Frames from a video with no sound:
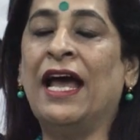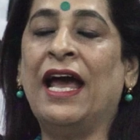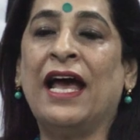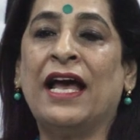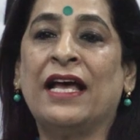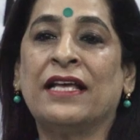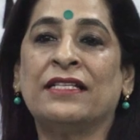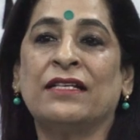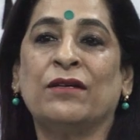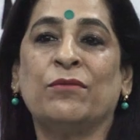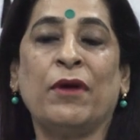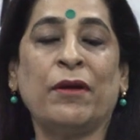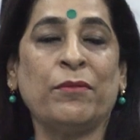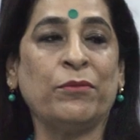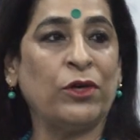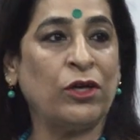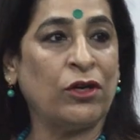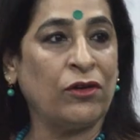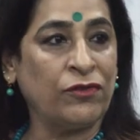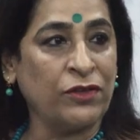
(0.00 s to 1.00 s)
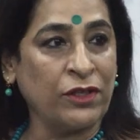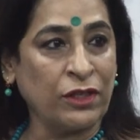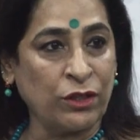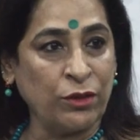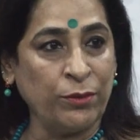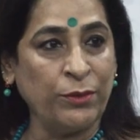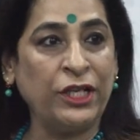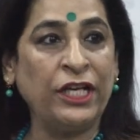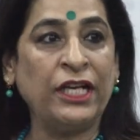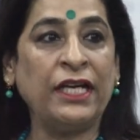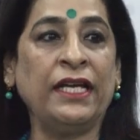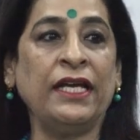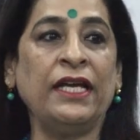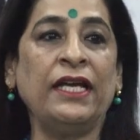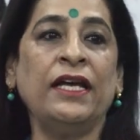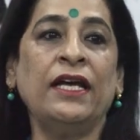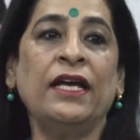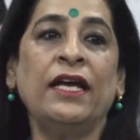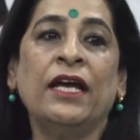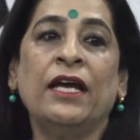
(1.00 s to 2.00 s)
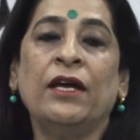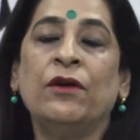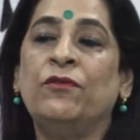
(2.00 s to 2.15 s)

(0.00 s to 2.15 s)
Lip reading: as a member of a community,